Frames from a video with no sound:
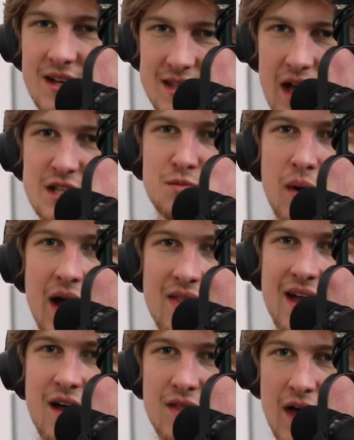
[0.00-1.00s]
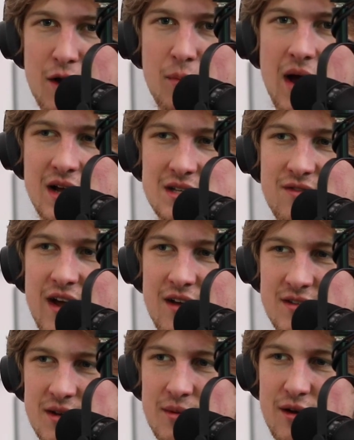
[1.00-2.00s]
Because that's my, like on Letterboxd, if I
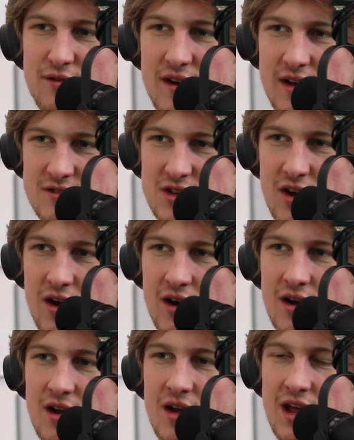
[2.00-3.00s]
give something a 5 star,